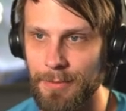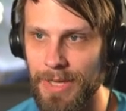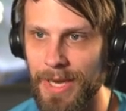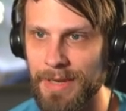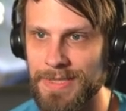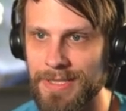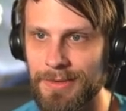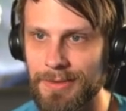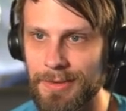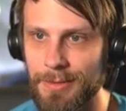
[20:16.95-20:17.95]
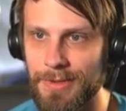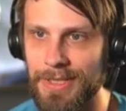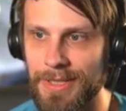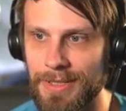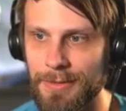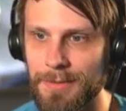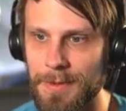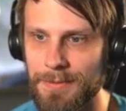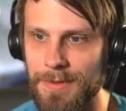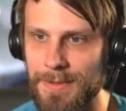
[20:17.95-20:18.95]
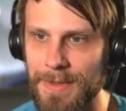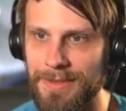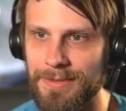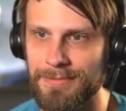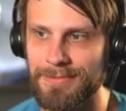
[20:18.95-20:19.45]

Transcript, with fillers: We absolutely need a removal spell.